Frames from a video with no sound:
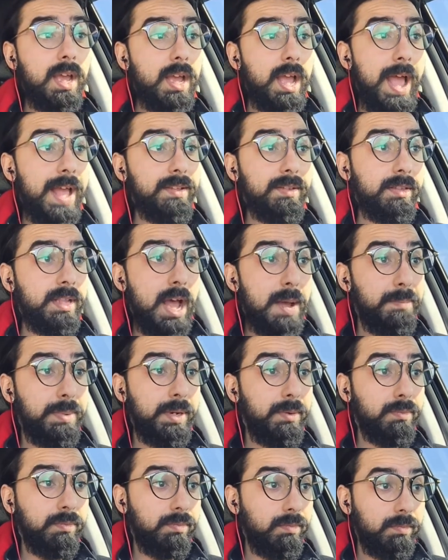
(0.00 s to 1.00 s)
has not
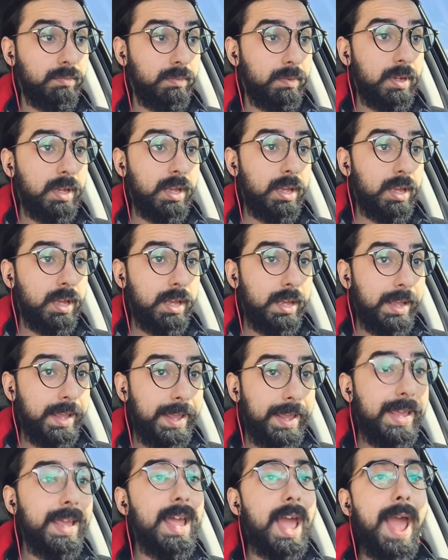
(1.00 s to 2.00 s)
been,
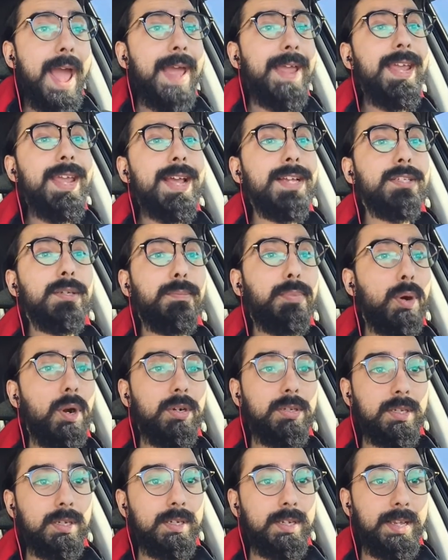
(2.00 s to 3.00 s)
he as a
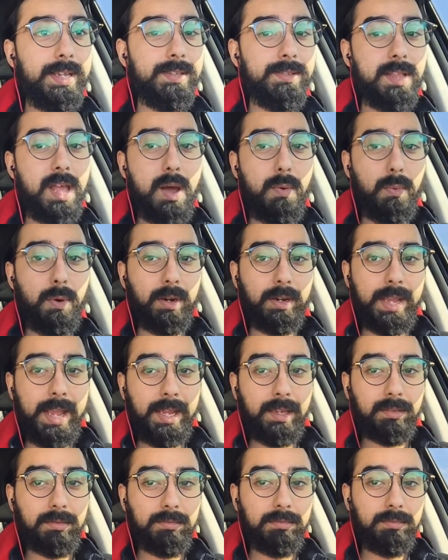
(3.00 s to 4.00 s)
person is not
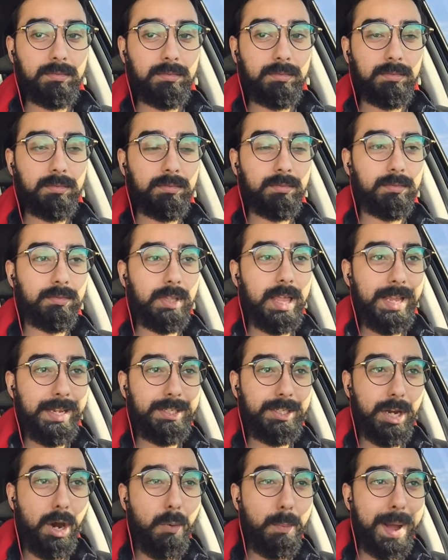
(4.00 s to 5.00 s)
working.
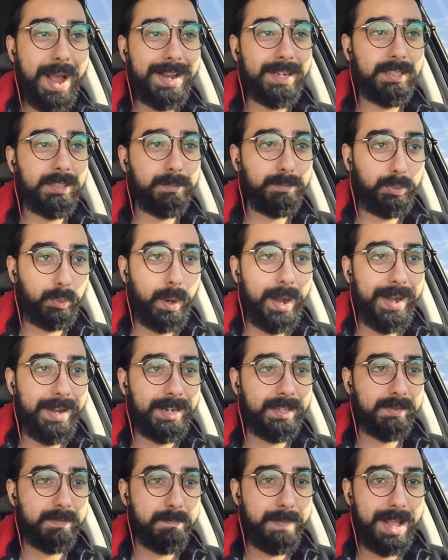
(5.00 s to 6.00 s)
Like, Joe Biden's
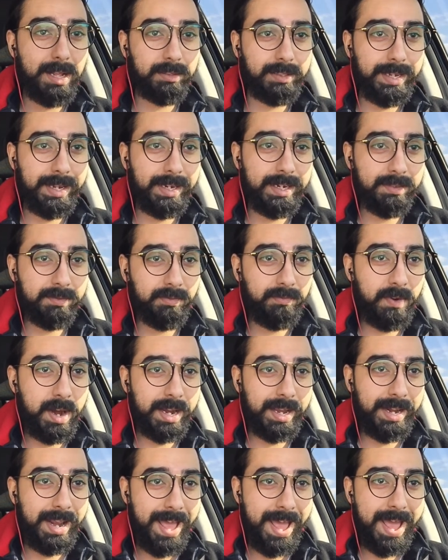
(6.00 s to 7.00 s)
brain is melting in his
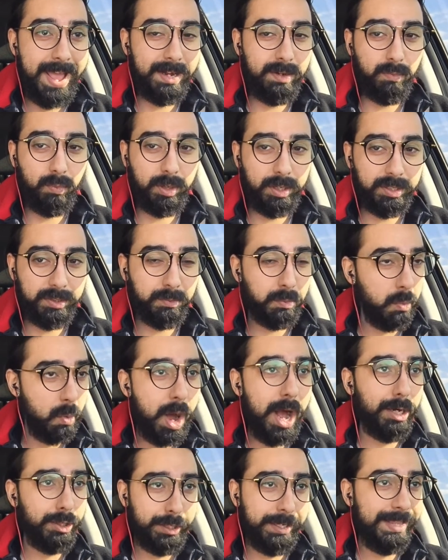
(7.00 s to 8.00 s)
fucking head, and we're just
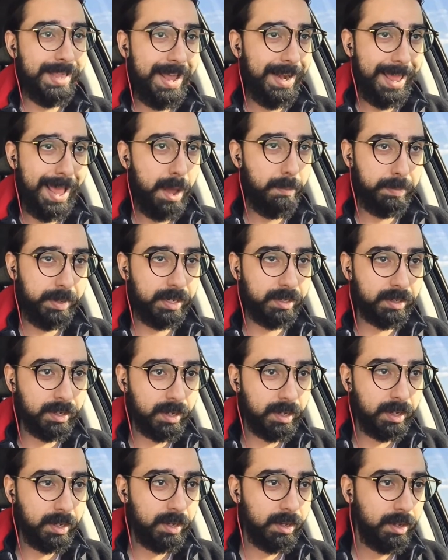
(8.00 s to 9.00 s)
watching that happen.
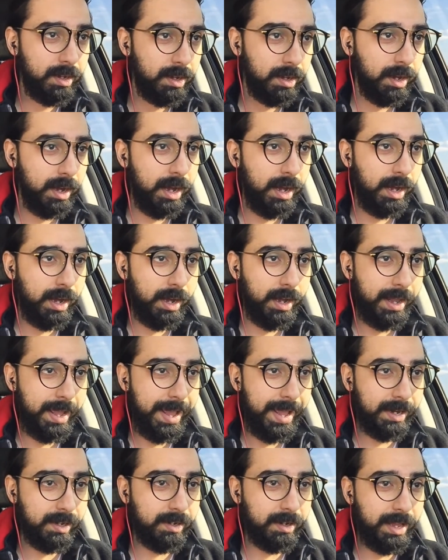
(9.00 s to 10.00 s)

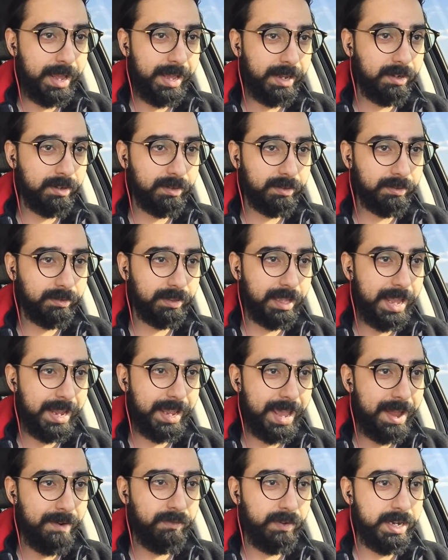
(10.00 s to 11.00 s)
And
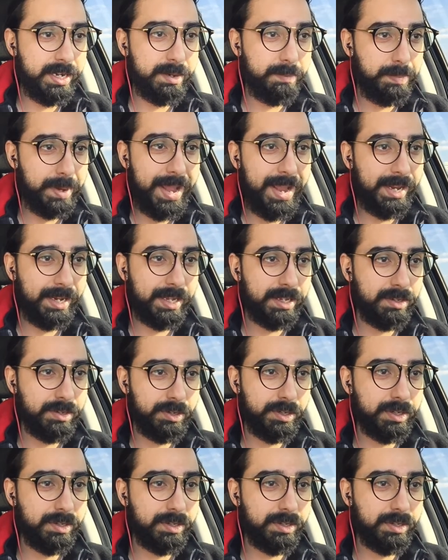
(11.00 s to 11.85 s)
like, every debate is